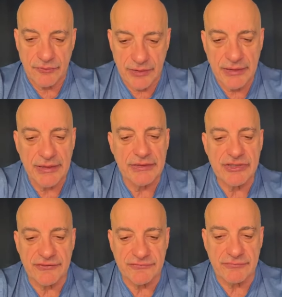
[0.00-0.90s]
really
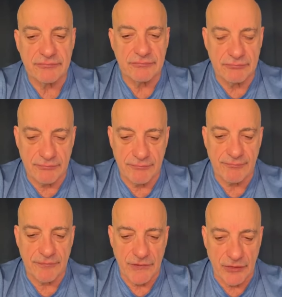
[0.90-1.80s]
just,
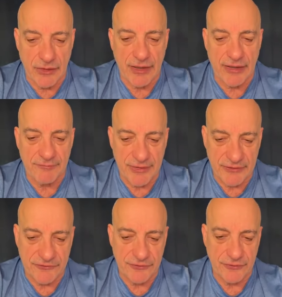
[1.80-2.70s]
you know, I've
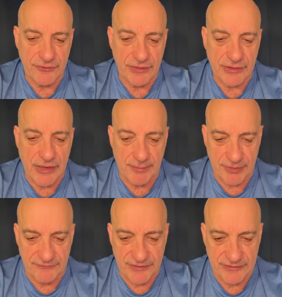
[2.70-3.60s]
been to a
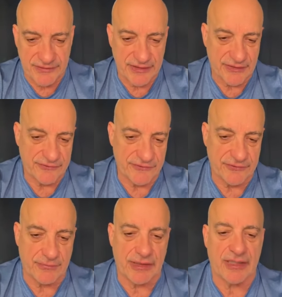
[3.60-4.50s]
couple of
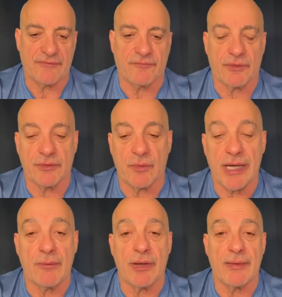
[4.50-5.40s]
DTSs in my life, one at
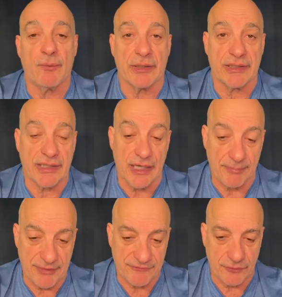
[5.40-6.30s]
YWAM, one at
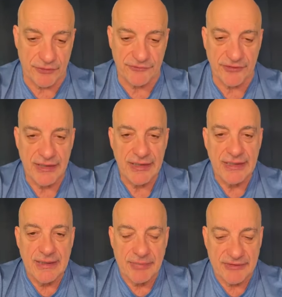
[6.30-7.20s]
Agape Force.
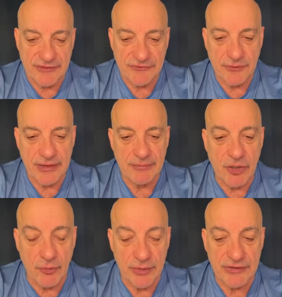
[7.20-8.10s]
But this one
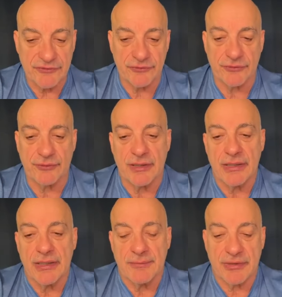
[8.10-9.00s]
I'm going to
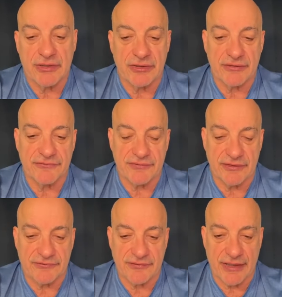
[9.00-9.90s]
because
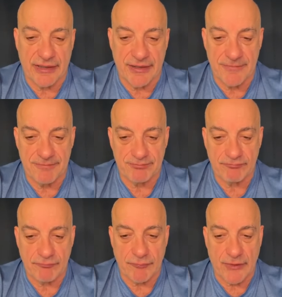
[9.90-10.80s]
it's a,
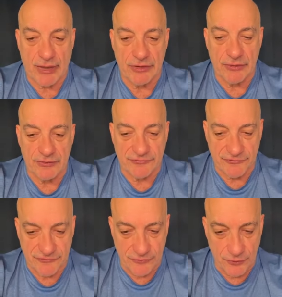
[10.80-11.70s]
you know, it's
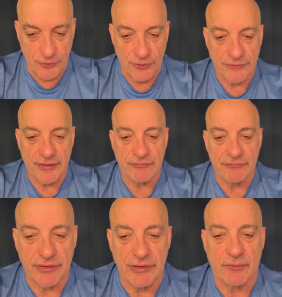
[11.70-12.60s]
a school
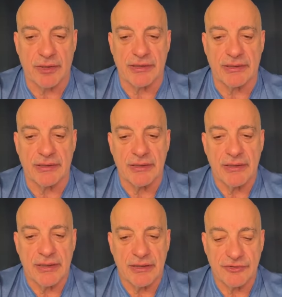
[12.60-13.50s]
really want to
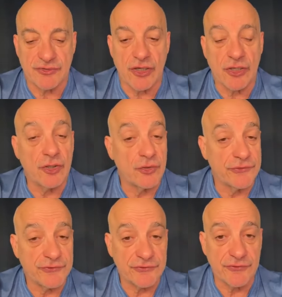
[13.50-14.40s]
draw
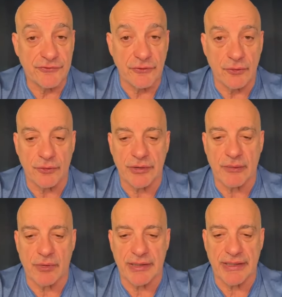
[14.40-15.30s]
closer to the Lord.
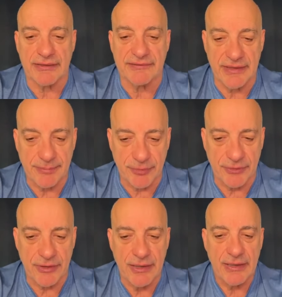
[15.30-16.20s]
I want to get
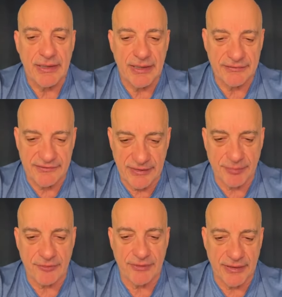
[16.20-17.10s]
deeper and
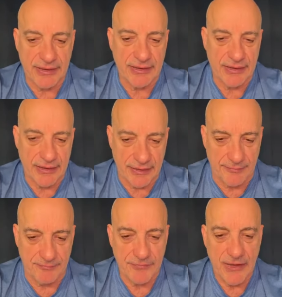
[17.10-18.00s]
deeper in
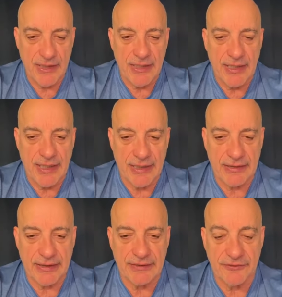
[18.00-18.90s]
Him.
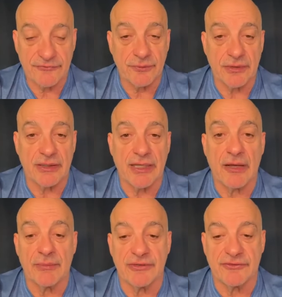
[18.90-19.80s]
And this will
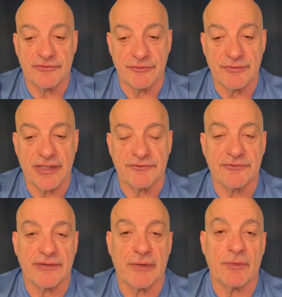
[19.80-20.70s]
allow me to do that
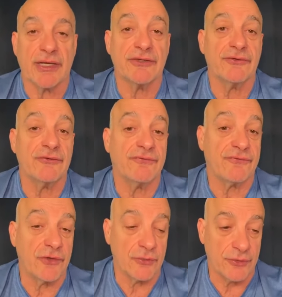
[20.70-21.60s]
so that what I do
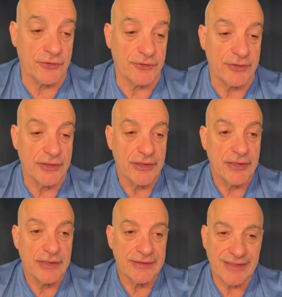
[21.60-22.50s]
forward,
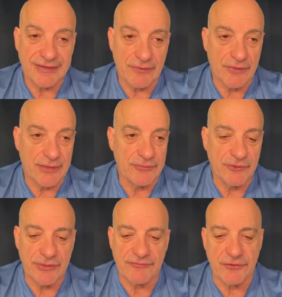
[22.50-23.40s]
not that what I'm
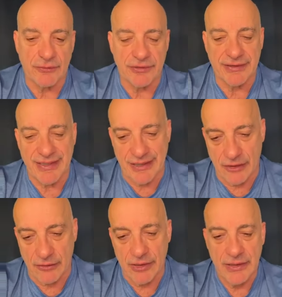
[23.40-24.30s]
doing forward
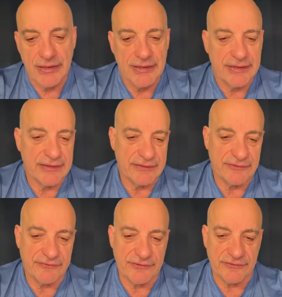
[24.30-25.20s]
now
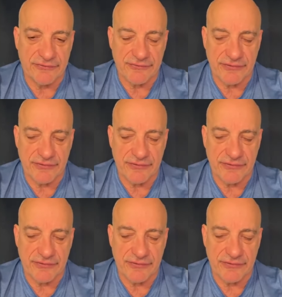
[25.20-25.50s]
is